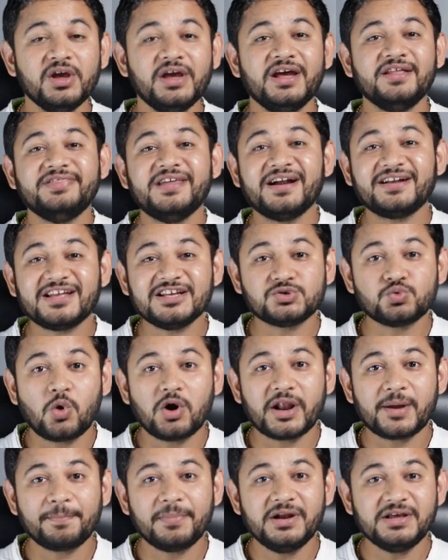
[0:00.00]
in that case
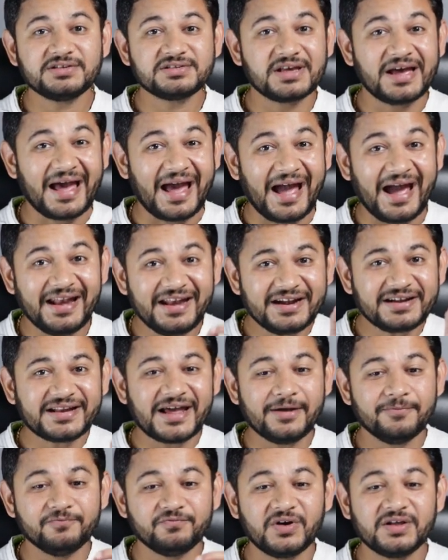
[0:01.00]
what happens is
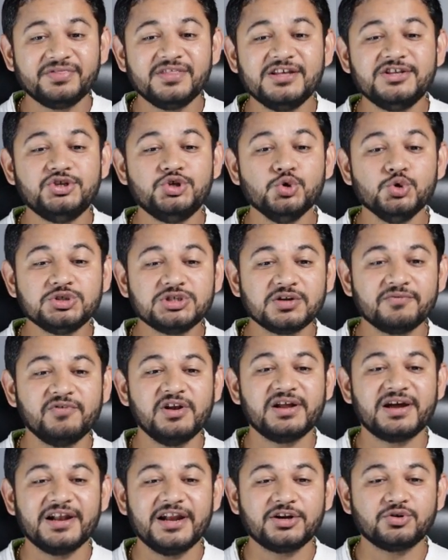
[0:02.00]
anytime when the user
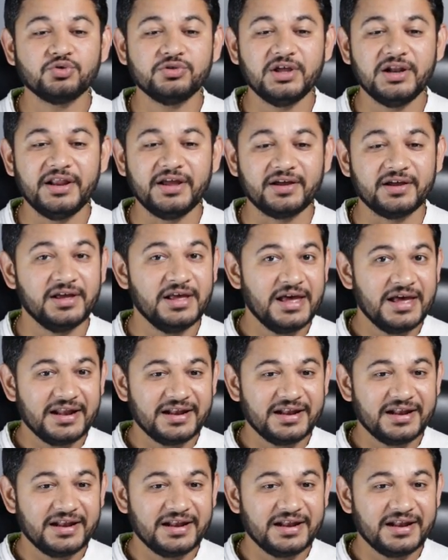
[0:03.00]
will click to the link,